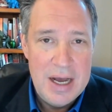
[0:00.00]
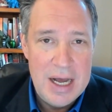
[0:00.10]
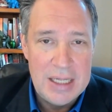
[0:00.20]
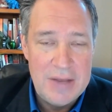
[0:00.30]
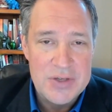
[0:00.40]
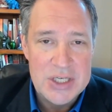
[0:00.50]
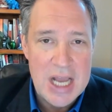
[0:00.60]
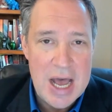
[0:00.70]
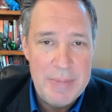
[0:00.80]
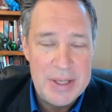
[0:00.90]
leave us a
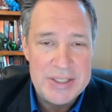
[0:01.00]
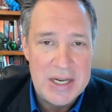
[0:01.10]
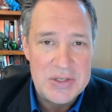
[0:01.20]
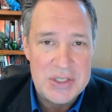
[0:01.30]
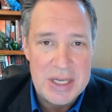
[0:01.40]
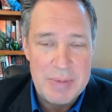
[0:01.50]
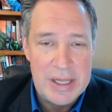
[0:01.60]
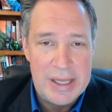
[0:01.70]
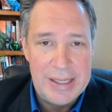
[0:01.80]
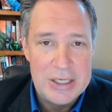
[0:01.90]
comment, send us an
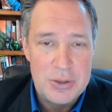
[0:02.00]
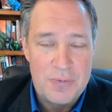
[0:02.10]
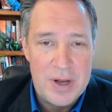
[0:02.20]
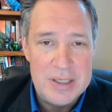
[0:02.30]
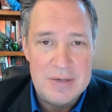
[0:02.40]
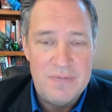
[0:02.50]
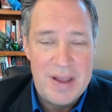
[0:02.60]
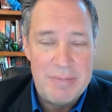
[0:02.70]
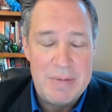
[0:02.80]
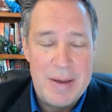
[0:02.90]
email, and let your friends and
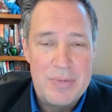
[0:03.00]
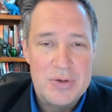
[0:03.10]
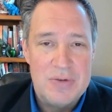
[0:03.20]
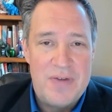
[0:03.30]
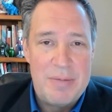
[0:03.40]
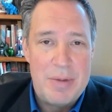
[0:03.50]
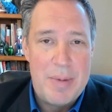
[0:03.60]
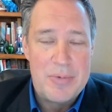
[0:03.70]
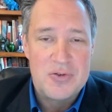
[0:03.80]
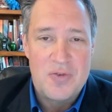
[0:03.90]
family
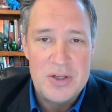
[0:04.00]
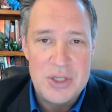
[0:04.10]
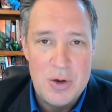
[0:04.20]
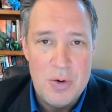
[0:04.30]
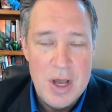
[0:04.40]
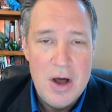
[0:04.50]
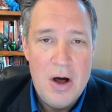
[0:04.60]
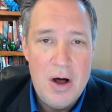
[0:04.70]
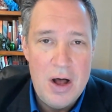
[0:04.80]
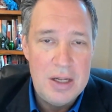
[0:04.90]
members' friends know
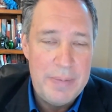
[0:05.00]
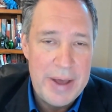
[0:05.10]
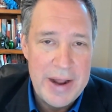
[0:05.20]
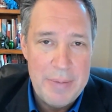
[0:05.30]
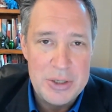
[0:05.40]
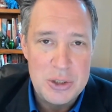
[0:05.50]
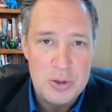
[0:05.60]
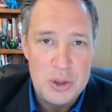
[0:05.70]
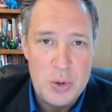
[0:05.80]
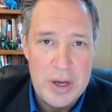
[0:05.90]
all about how much you're
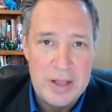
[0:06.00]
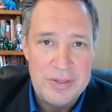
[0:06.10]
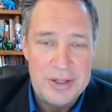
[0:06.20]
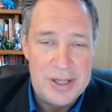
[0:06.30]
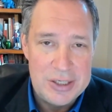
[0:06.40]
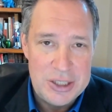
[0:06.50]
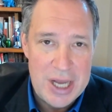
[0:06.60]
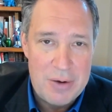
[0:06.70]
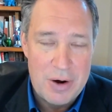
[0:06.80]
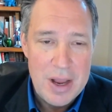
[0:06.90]
enjoying the lunch
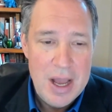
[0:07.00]
hour.